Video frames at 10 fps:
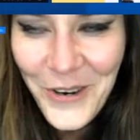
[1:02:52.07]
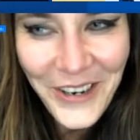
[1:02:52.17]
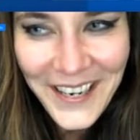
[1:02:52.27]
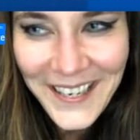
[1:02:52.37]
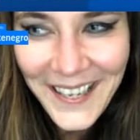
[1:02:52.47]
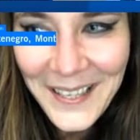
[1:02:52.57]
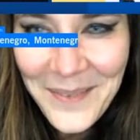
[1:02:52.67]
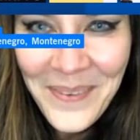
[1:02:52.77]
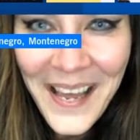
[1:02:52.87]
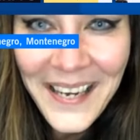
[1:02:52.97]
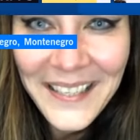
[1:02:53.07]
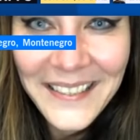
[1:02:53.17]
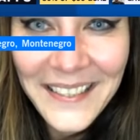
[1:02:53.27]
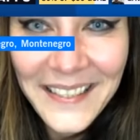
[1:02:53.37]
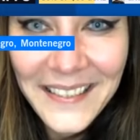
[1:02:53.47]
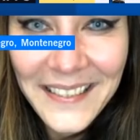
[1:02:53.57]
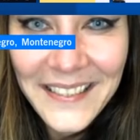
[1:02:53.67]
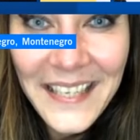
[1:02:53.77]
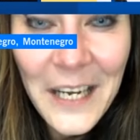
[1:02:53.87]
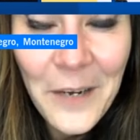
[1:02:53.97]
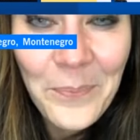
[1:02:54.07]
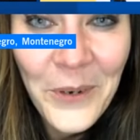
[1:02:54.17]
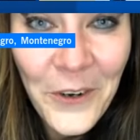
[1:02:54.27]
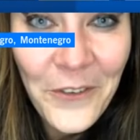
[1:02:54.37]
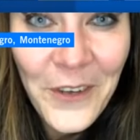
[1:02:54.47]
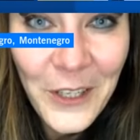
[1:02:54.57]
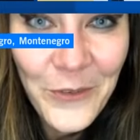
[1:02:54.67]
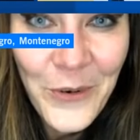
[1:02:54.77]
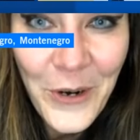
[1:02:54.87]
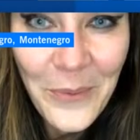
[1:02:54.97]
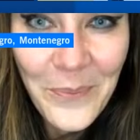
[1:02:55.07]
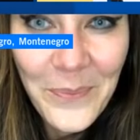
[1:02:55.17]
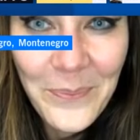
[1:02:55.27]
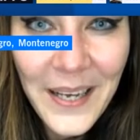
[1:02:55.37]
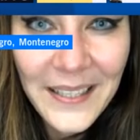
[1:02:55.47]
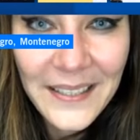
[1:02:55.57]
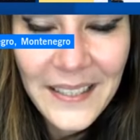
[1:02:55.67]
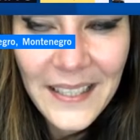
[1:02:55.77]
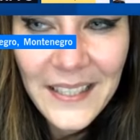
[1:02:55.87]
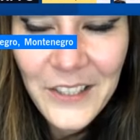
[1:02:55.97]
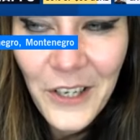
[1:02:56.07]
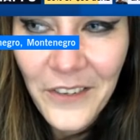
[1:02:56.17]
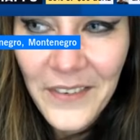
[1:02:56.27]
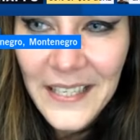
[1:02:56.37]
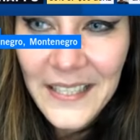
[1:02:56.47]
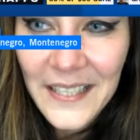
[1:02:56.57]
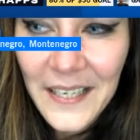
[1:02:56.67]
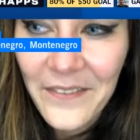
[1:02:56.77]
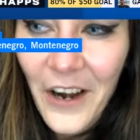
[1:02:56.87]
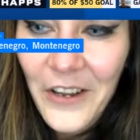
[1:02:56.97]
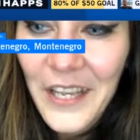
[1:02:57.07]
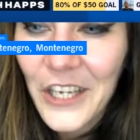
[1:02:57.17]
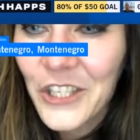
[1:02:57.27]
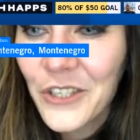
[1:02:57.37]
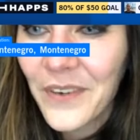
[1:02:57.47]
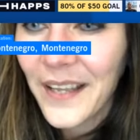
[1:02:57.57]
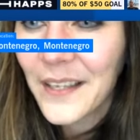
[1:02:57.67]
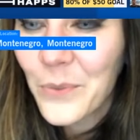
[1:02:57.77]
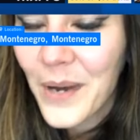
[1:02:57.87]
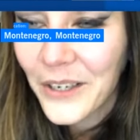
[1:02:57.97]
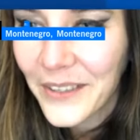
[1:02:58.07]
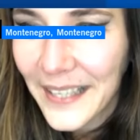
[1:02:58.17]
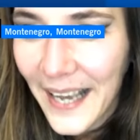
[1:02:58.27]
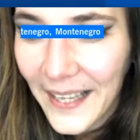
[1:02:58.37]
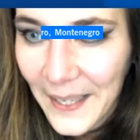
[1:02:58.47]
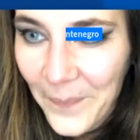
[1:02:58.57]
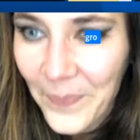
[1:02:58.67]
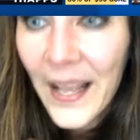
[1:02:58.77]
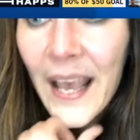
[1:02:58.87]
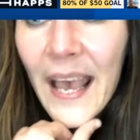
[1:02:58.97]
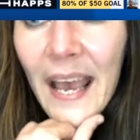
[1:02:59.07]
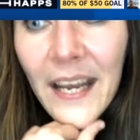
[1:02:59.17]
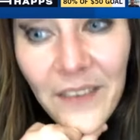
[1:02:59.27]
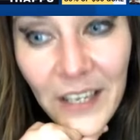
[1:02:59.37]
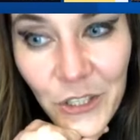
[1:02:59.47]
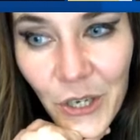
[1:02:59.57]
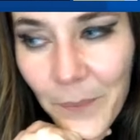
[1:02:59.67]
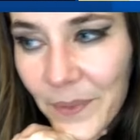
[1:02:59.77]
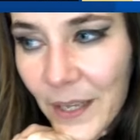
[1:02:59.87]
or any other planet in this imperfect form, but it's always the variation of either one or the other. Anyway, so